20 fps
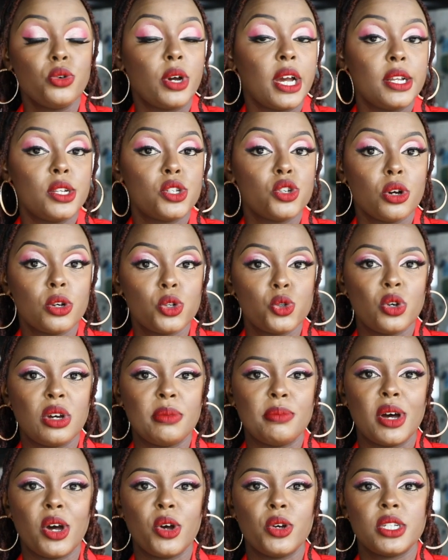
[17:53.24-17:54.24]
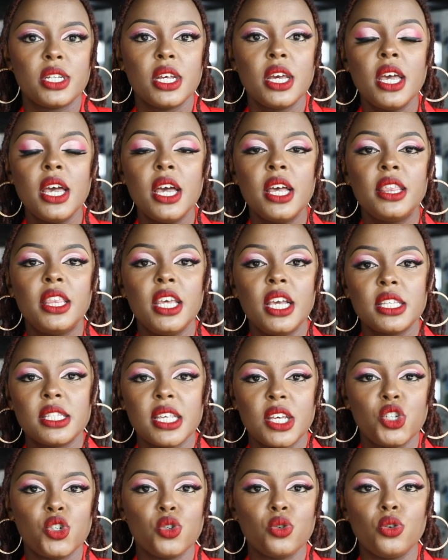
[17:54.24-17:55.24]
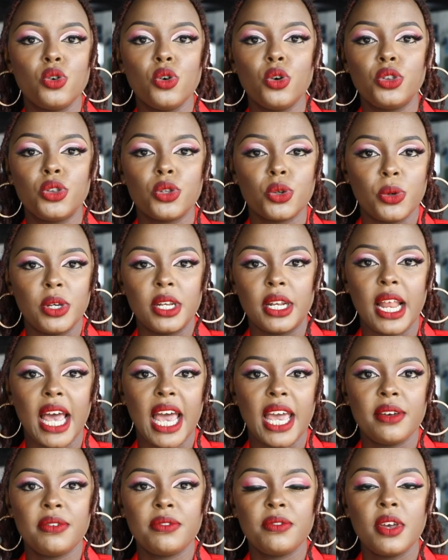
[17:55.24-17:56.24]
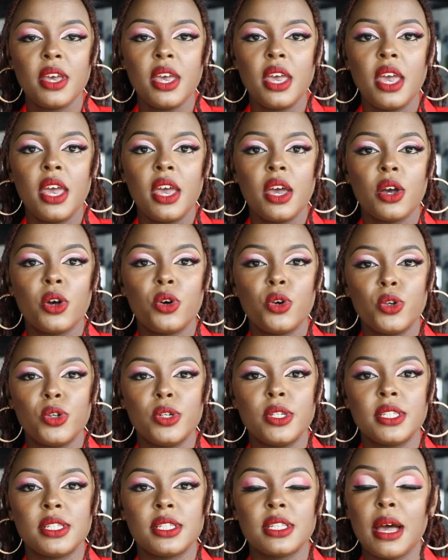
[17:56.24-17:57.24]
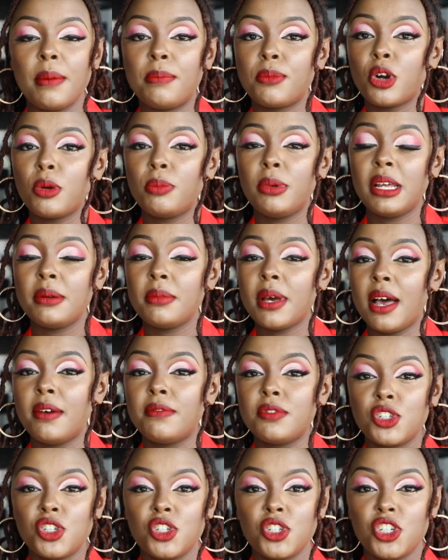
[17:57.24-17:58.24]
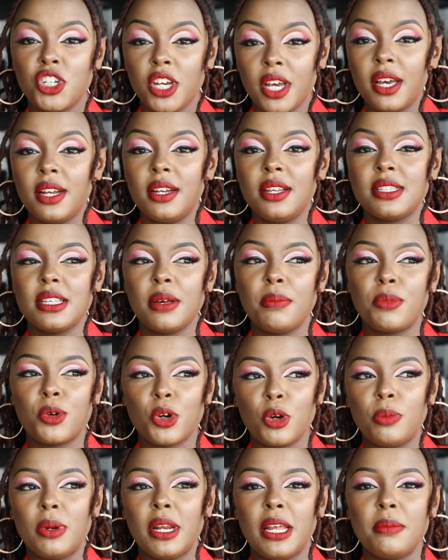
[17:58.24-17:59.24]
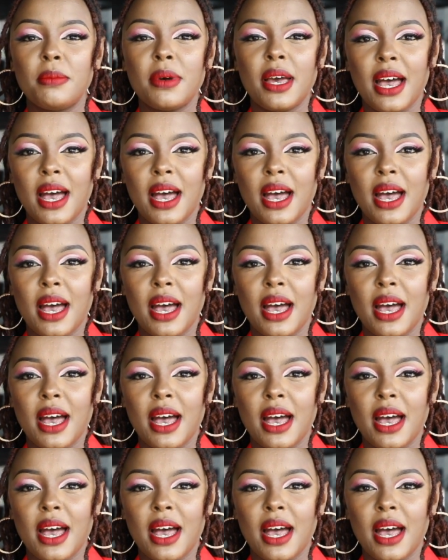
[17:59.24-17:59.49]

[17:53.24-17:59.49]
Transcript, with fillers: you can talk to about things that you go through in life because a problem half shared is a problem